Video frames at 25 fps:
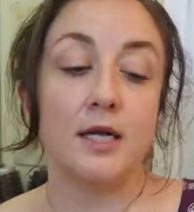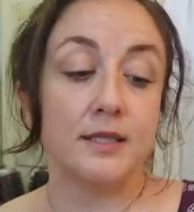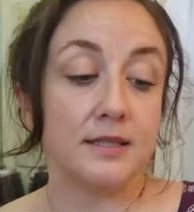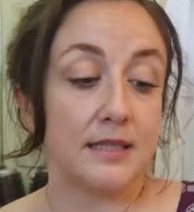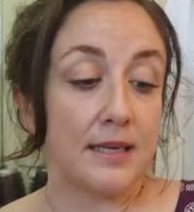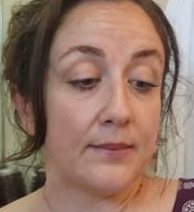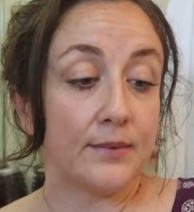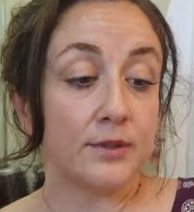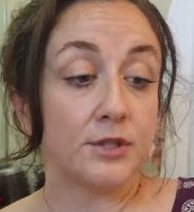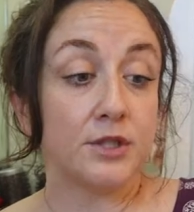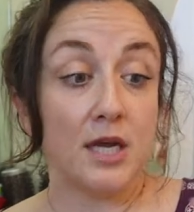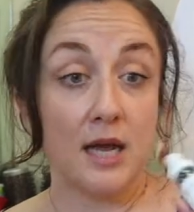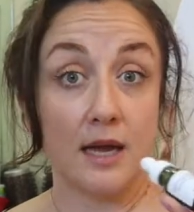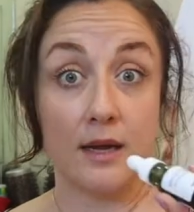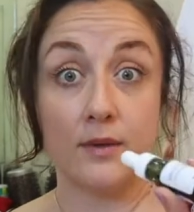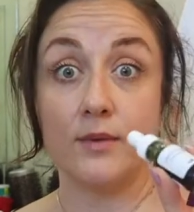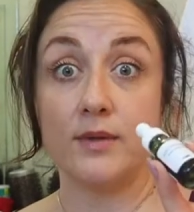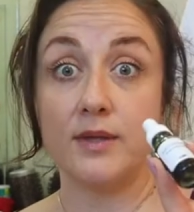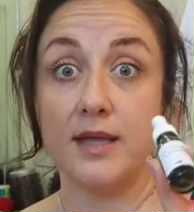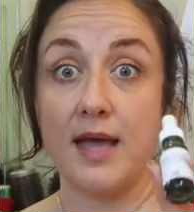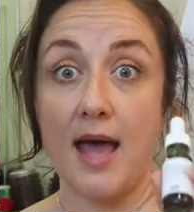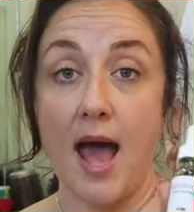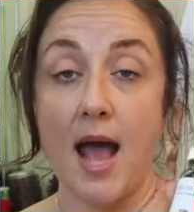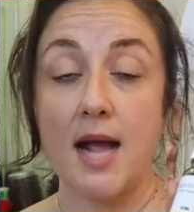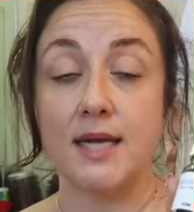I'll double check
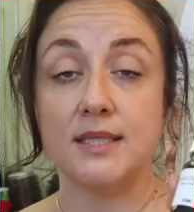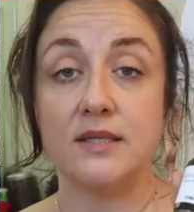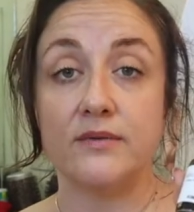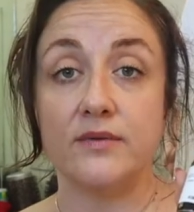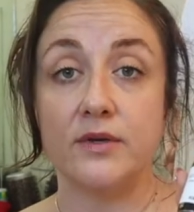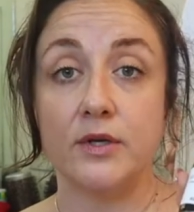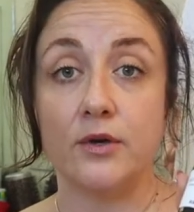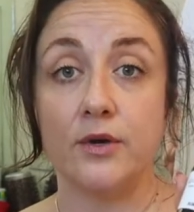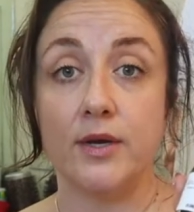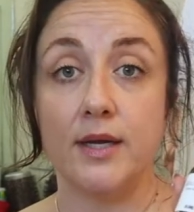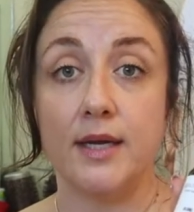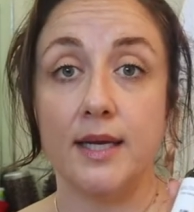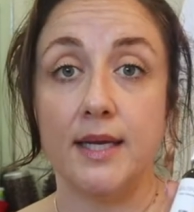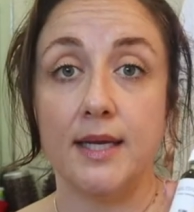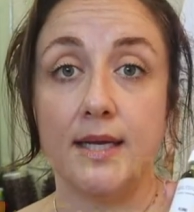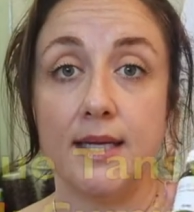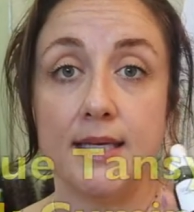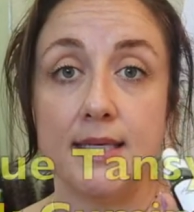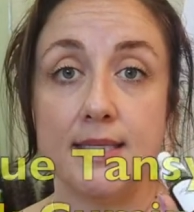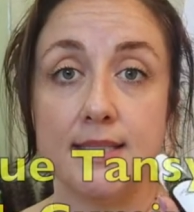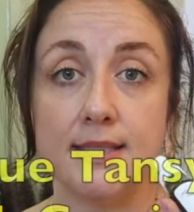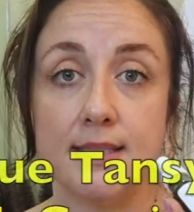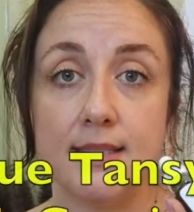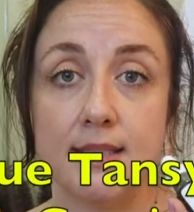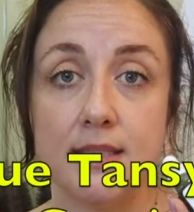what the active ingredient
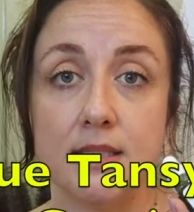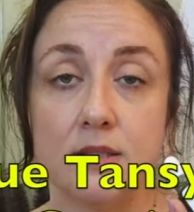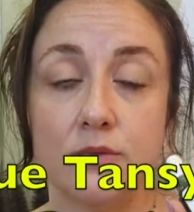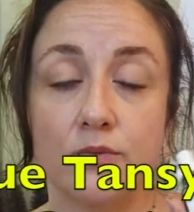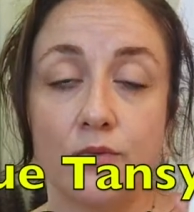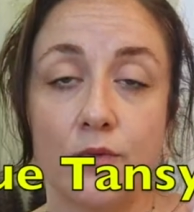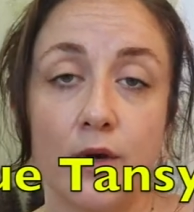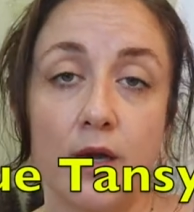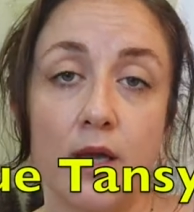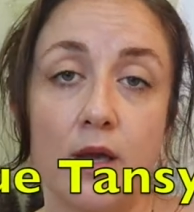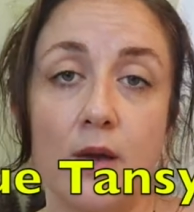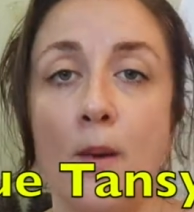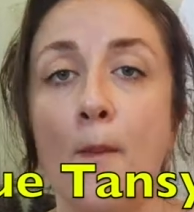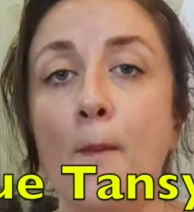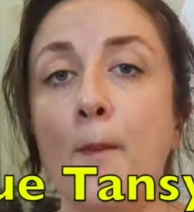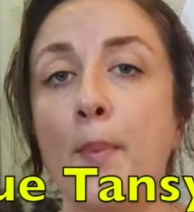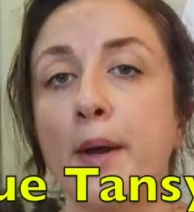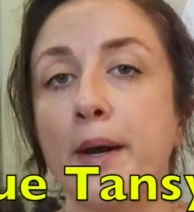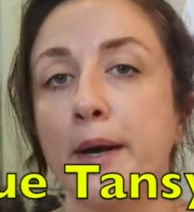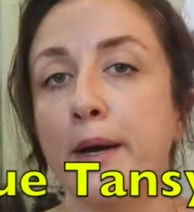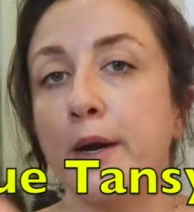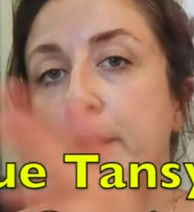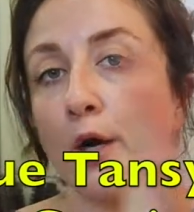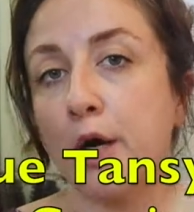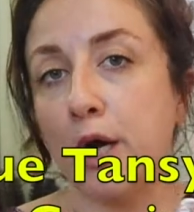is in this for you and
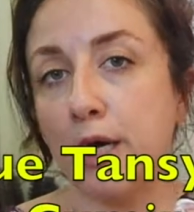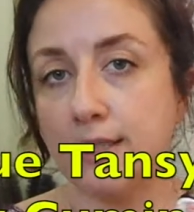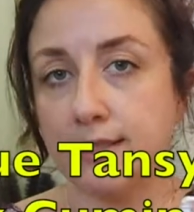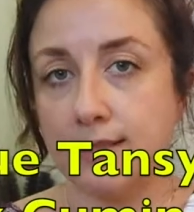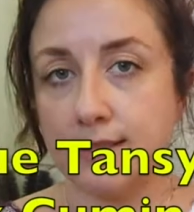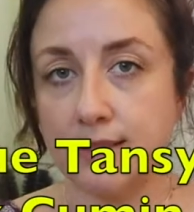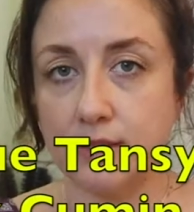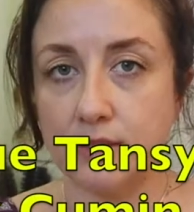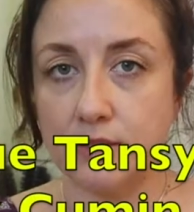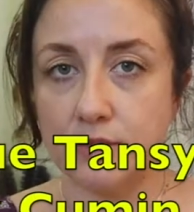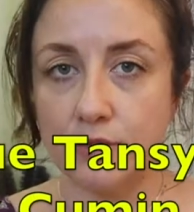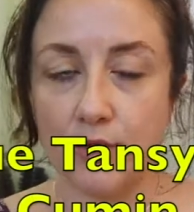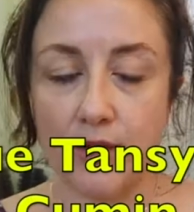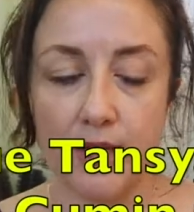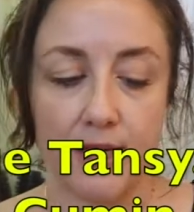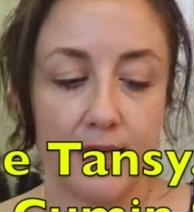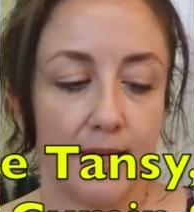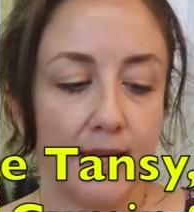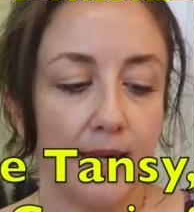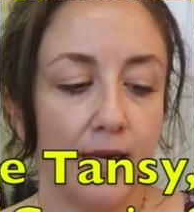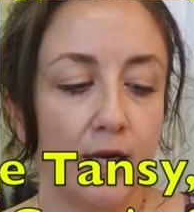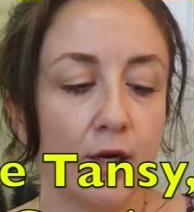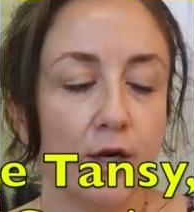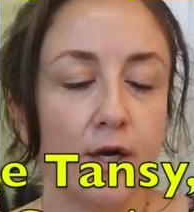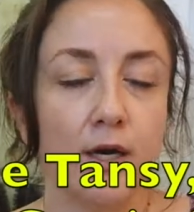put it across the
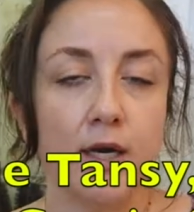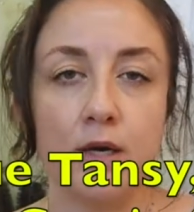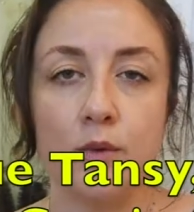screen here.